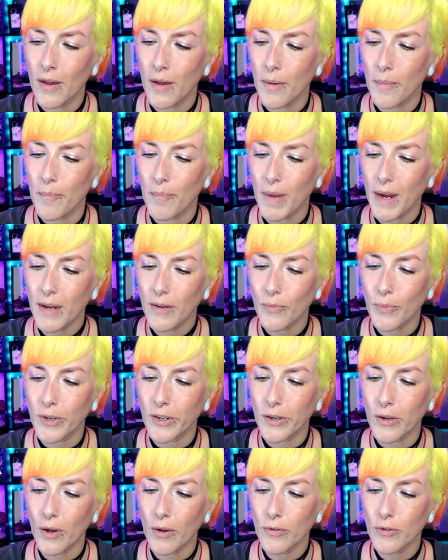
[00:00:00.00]
made
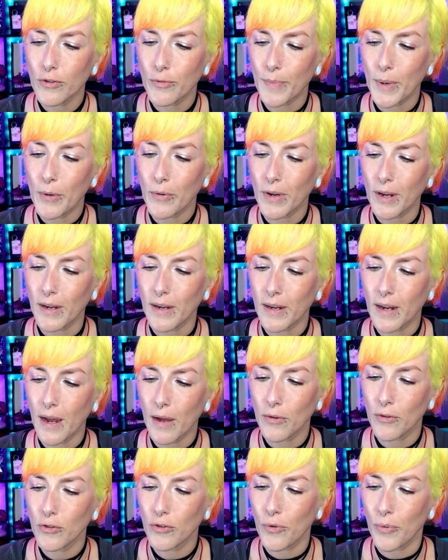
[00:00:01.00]
with goat's milk and
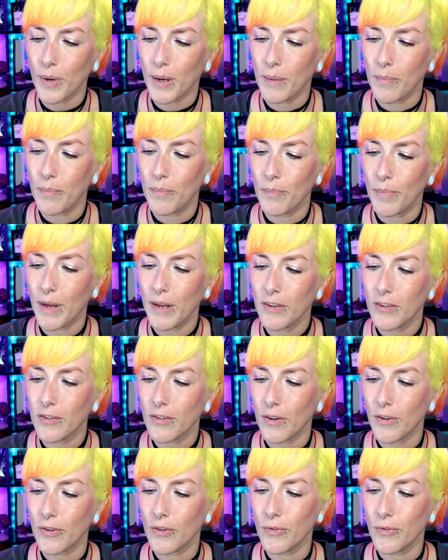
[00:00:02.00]
cow's cream, based on an